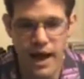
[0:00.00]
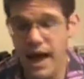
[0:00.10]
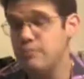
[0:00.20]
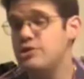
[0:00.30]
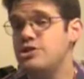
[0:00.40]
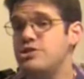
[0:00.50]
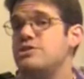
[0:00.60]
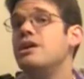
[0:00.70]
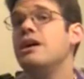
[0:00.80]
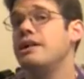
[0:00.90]
I'm
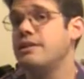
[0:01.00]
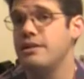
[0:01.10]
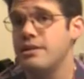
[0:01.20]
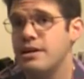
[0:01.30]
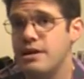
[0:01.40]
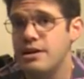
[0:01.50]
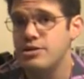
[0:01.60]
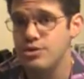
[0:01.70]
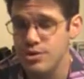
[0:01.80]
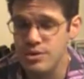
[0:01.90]
stunned
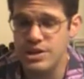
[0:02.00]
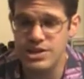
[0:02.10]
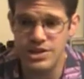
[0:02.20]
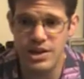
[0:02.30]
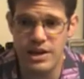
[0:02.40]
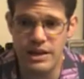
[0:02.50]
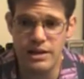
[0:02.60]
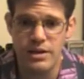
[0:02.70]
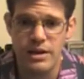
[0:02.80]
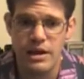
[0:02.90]
truly stunned
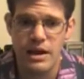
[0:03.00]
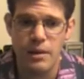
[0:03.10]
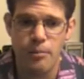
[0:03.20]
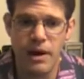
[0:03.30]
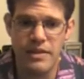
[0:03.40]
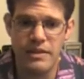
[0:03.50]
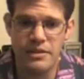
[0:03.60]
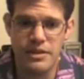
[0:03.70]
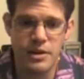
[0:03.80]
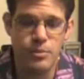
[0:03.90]
by the
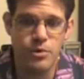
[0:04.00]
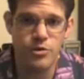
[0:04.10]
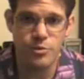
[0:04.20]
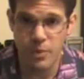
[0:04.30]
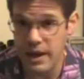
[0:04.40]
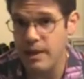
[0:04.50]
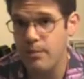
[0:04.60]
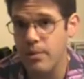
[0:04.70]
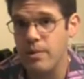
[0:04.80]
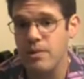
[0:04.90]
number of
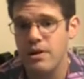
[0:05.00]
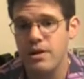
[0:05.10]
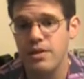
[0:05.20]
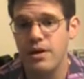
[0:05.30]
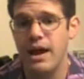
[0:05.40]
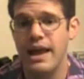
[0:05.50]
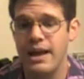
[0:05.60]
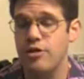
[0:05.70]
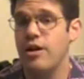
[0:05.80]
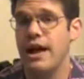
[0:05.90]
people that I
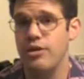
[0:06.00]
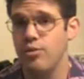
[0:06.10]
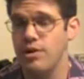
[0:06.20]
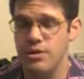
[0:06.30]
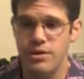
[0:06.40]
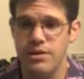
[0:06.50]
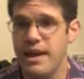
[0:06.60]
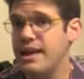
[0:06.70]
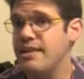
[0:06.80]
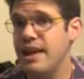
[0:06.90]
interact with on a
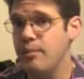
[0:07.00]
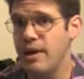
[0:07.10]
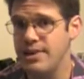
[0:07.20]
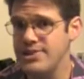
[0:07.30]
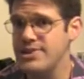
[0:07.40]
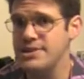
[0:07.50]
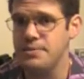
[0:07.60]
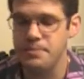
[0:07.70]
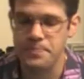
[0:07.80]
day to day basis